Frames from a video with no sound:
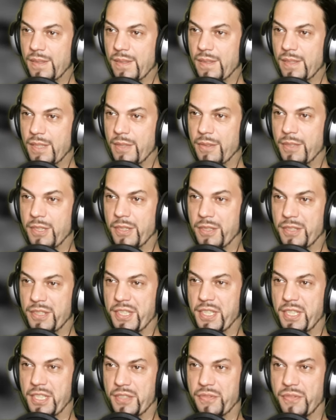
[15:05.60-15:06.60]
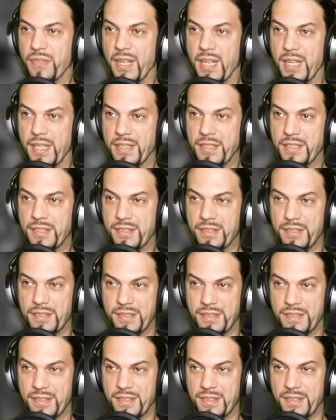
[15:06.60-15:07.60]
Are we gonna see his fangs?
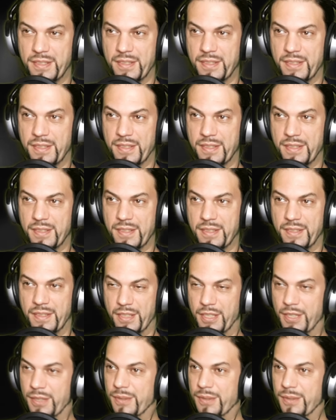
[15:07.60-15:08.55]
No.